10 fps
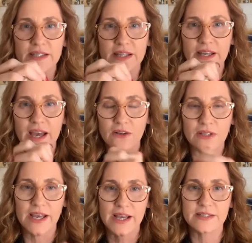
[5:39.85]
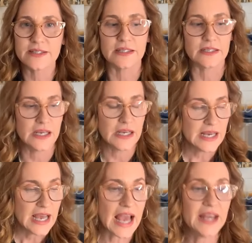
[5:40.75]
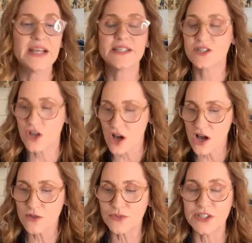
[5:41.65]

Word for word: And they held hands. And, and I saw